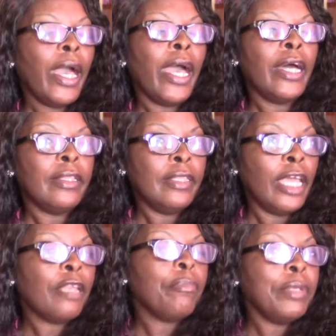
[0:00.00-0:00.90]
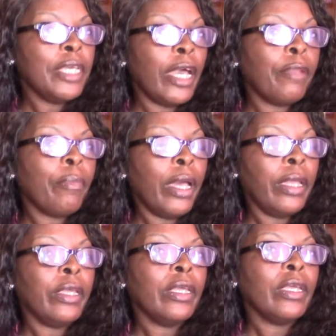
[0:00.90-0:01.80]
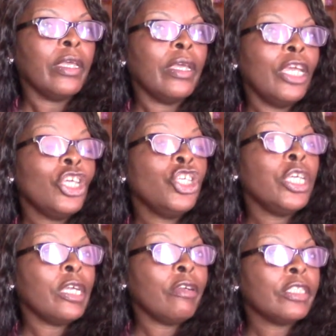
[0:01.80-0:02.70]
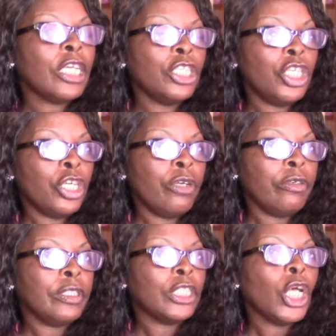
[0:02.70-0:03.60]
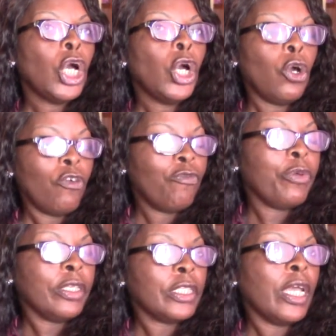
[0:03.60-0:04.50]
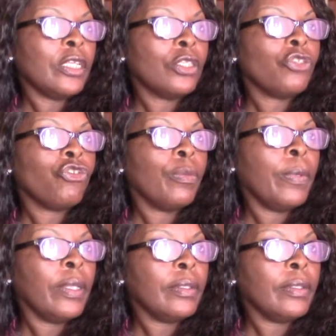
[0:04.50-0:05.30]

and then began my years and years of breast cancer treatment.